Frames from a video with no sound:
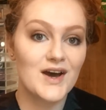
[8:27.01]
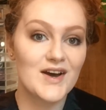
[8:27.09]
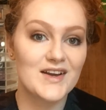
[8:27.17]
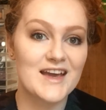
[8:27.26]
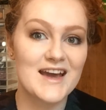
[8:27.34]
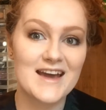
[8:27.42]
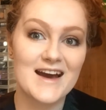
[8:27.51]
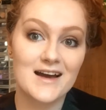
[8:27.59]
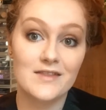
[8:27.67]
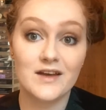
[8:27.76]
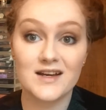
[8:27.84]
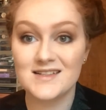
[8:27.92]
Okay,
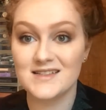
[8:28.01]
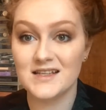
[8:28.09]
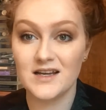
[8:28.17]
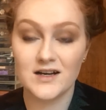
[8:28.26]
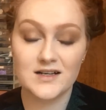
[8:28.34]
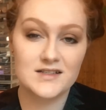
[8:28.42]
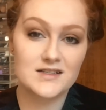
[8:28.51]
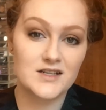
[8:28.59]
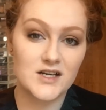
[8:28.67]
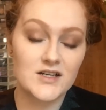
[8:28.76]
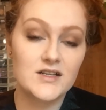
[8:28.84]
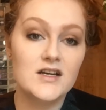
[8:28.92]
and that is the eyes
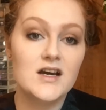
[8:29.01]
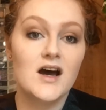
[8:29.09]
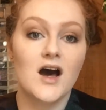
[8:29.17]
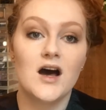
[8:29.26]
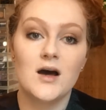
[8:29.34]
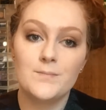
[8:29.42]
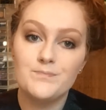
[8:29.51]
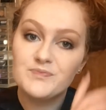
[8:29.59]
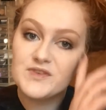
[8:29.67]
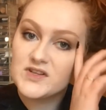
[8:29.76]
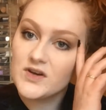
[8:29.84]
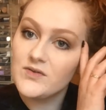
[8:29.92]
done.
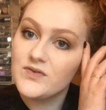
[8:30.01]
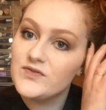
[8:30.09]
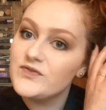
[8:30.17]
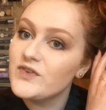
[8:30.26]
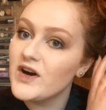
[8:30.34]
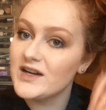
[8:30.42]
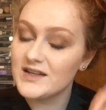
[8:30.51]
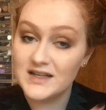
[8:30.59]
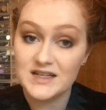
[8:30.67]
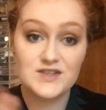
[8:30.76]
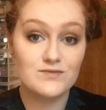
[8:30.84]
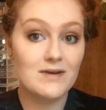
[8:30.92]
So
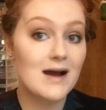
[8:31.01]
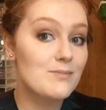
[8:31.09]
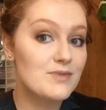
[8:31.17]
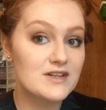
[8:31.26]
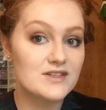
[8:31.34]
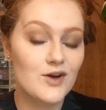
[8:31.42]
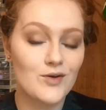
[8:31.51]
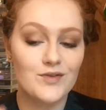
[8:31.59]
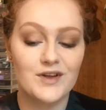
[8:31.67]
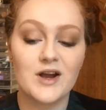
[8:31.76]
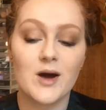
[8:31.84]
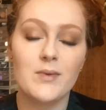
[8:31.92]
finally, to wrap this whole
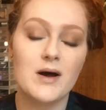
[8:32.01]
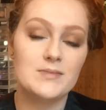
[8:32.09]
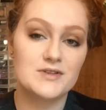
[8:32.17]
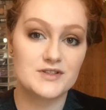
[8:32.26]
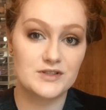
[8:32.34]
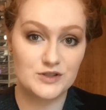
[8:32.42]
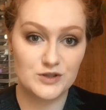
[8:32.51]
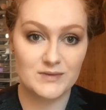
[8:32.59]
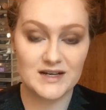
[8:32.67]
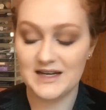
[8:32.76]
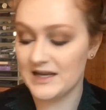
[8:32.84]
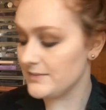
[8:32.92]
thing up, I'm just going to do
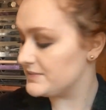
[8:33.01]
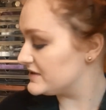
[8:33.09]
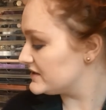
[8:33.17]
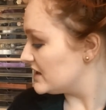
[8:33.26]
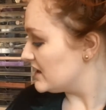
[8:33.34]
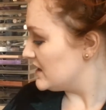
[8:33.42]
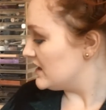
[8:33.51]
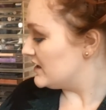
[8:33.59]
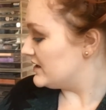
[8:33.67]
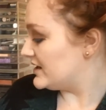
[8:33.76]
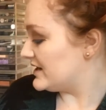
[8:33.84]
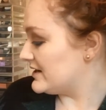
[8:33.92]
my lips.
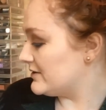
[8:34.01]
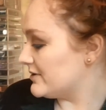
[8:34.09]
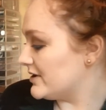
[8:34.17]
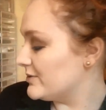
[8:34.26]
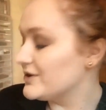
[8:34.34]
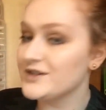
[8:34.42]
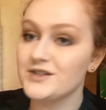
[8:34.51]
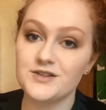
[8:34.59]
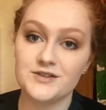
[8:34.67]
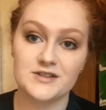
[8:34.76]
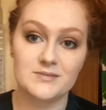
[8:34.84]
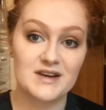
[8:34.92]
Now, I wanted to
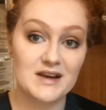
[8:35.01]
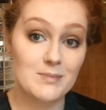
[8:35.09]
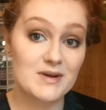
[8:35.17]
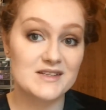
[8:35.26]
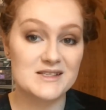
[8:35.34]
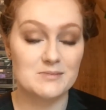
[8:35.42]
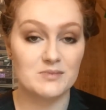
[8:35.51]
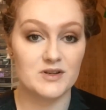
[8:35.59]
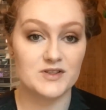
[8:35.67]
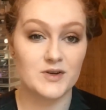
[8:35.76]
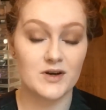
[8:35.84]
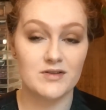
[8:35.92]
do something a bit simpler,
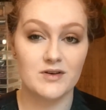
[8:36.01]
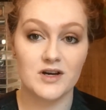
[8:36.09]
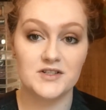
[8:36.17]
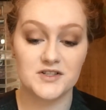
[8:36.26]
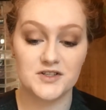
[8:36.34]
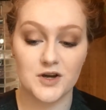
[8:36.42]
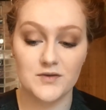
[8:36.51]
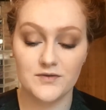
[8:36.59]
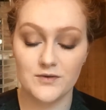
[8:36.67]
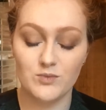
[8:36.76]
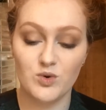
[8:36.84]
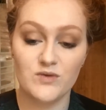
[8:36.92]
so I thought I'd just go
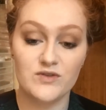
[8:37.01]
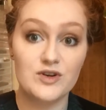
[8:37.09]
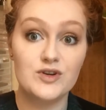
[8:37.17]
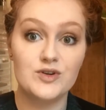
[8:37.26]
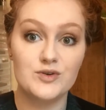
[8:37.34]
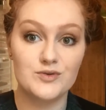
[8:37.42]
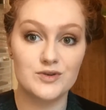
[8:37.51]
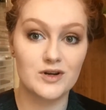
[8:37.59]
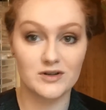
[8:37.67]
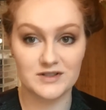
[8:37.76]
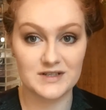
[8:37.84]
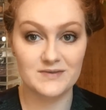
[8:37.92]
for more of a nude
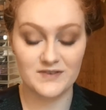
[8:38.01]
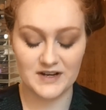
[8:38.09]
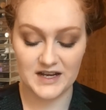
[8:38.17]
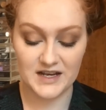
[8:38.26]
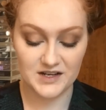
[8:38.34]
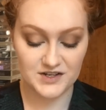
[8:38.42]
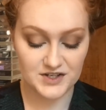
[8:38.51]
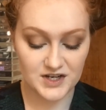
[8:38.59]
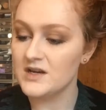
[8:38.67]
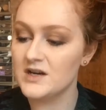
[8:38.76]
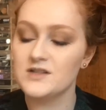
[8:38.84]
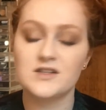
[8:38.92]
glossy finish.
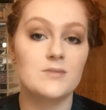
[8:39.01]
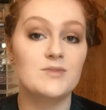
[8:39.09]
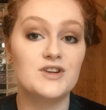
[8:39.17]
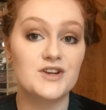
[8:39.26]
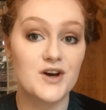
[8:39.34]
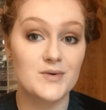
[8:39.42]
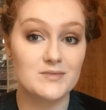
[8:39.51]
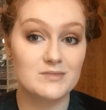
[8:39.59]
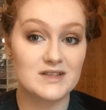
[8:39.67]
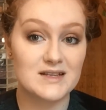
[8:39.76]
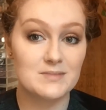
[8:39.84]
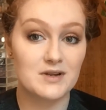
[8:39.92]
So I'm going to go in with
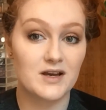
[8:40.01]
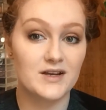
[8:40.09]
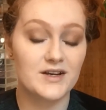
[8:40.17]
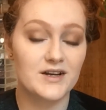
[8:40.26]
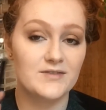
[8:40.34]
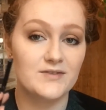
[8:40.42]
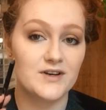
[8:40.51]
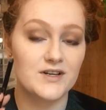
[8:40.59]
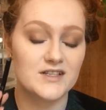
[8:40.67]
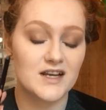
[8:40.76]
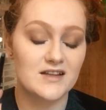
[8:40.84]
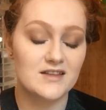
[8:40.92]
lip liner
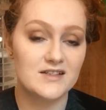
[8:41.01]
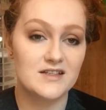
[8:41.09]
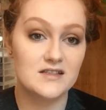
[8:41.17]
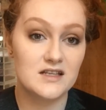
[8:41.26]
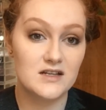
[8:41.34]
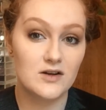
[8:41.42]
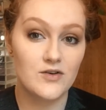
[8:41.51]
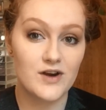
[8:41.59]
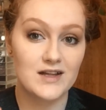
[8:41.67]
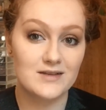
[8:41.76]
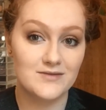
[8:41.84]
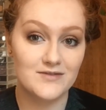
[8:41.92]
first, and this is the
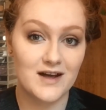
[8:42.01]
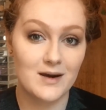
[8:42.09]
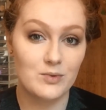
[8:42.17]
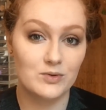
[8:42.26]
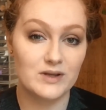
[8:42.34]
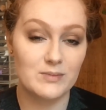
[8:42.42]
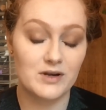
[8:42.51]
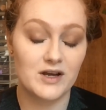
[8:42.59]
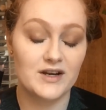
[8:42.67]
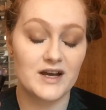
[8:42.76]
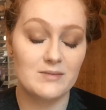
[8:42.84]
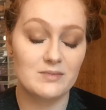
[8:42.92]
L'Oreal Infallible lip
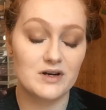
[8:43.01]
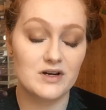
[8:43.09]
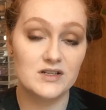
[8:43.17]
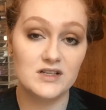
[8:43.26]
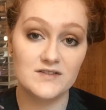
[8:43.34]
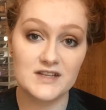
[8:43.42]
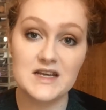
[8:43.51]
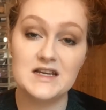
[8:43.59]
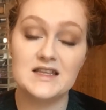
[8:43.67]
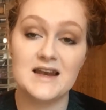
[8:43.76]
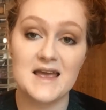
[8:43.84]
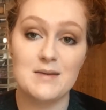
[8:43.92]
liner, and because I've taken
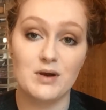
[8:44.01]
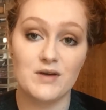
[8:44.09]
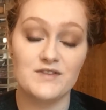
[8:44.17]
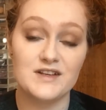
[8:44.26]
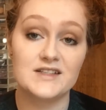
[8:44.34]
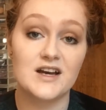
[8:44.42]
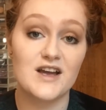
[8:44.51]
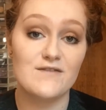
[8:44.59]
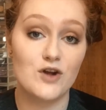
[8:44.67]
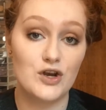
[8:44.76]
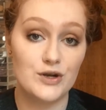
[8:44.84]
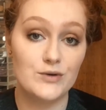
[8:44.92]
the label off this, I have
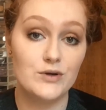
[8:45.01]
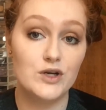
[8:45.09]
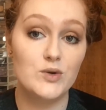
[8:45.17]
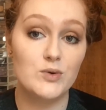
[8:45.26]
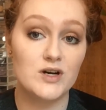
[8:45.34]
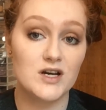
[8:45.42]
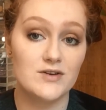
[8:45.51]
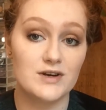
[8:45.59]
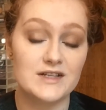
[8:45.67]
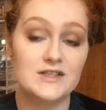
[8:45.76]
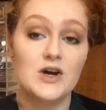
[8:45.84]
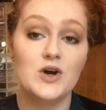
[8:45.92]
got no clue what colour it
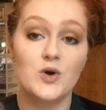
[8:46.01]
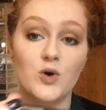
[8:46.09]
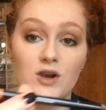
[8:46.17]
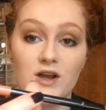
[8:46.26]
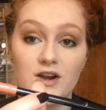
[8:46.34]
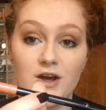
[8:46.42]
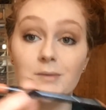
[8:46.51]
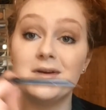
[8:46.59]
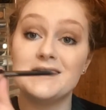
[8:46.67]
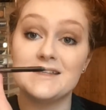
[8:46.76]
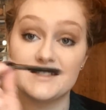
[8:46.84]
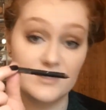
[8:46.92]
is. All I know
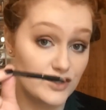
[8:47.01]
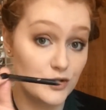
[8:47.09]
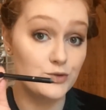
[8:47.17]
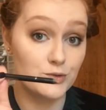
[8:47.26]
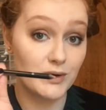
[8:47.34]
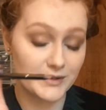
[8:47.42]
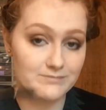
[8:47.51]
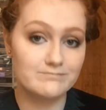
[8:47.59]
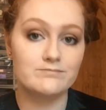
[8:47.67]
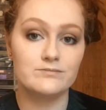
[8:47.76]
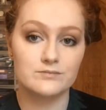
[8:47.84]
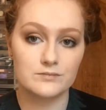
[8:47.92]
is it's the nude one.
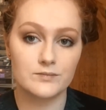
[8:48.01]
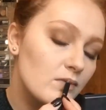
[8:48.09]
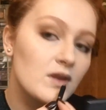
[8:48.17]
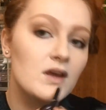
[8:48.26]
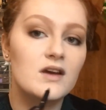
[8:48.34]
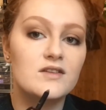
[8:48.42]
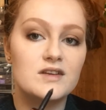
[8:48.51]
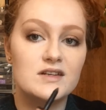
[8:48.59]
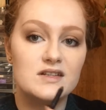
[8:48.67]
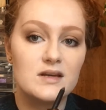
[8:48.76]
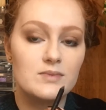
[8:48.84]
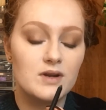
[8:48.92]

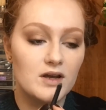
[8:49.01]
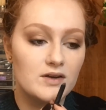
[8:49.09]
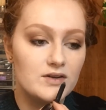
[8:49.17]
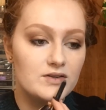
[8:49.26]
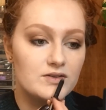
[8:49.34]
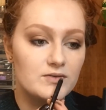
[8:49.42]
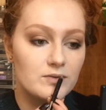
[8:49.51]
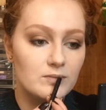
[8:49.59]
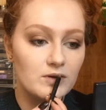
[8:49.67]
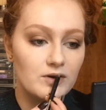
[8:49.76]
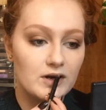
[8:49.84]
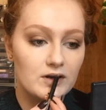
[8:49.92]
These lip liners from
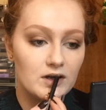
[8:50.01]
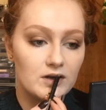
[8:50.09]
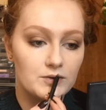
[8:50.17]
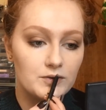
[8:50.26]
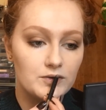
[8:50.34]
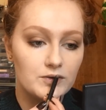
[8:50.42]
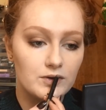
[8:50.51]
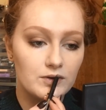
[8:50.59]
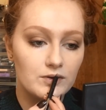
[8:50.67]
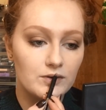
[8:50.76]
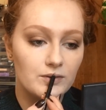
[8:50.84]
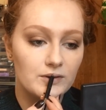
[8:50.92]
L'Oreal are
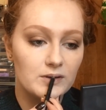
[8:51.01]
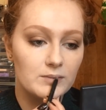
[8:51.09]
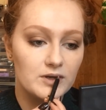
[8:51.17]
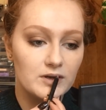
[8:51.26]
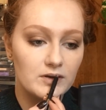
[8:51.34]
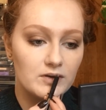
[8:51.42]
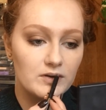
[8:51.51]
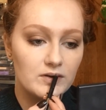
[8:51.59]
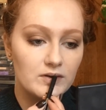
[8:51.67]
so creamy.